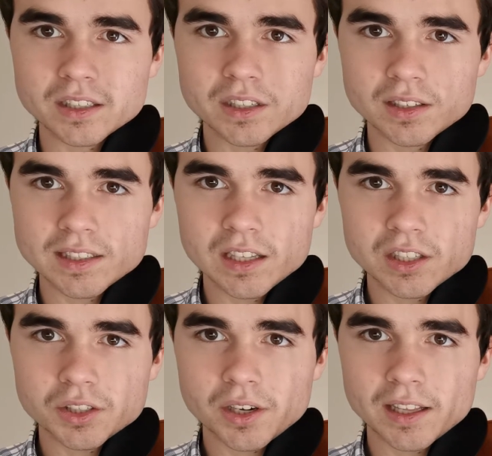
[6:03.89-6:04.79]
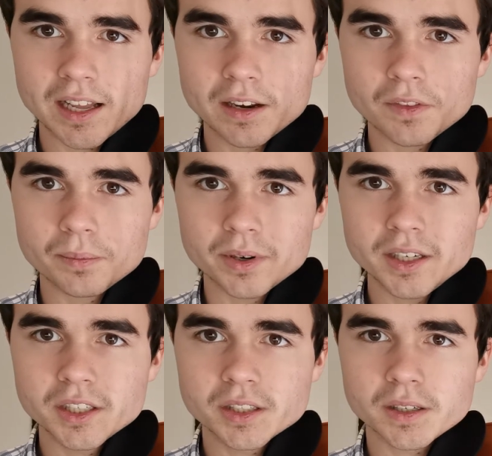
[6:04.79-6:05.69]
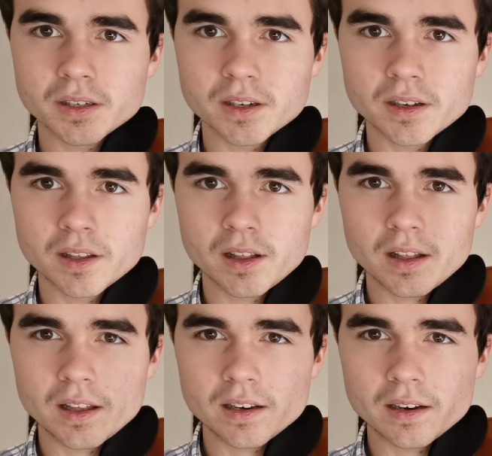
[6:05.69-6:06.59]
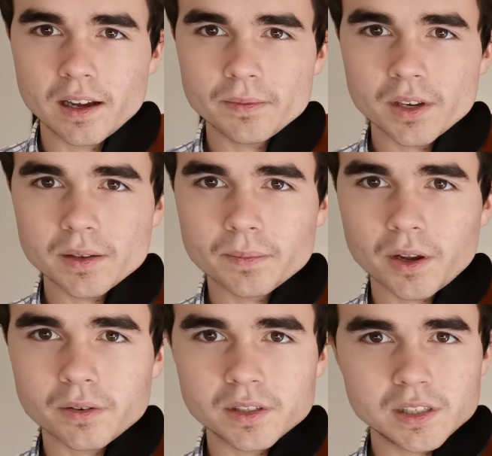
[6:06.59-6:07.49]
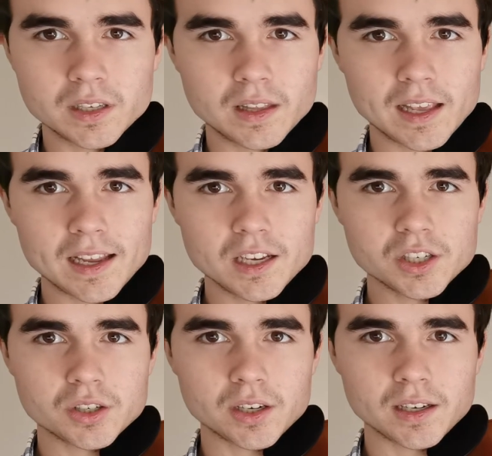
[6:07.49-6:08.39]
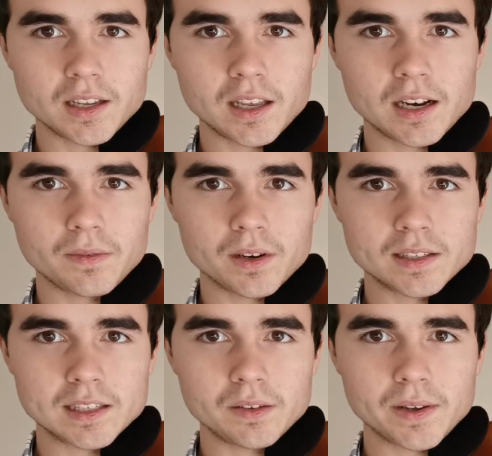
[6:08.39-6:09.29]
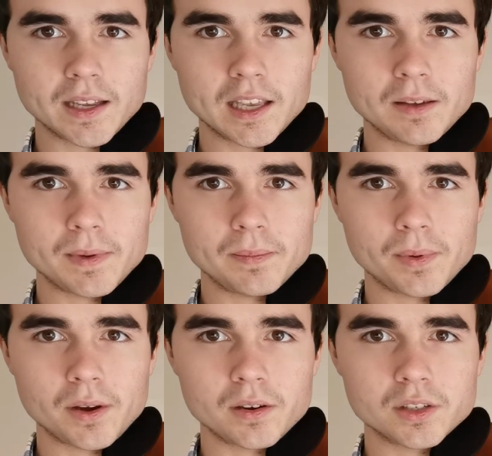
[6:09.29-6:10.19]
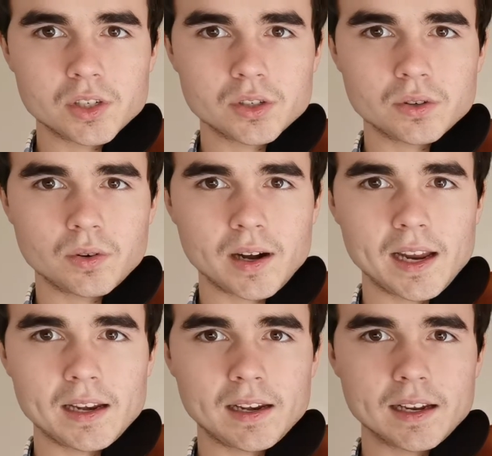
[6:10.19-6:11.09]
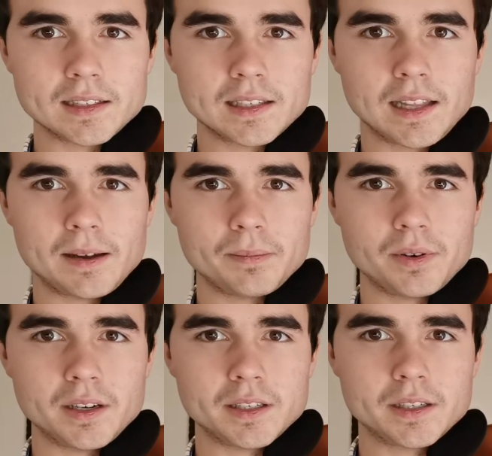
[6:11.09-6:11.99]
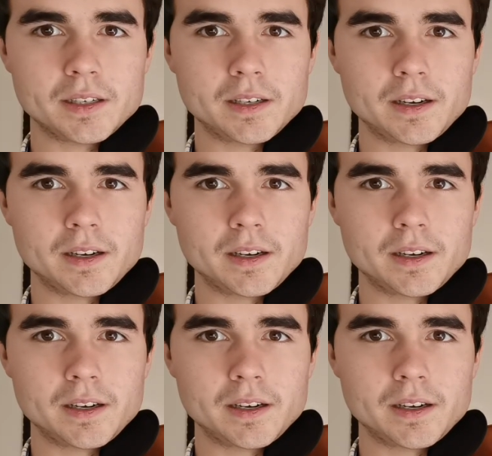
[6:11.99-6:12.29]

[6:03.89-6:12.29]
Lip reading: So see the straight line of the bridge? Now I'm going to go on to the E string and I'm going to see if I can keep my bow straight next to that bridge.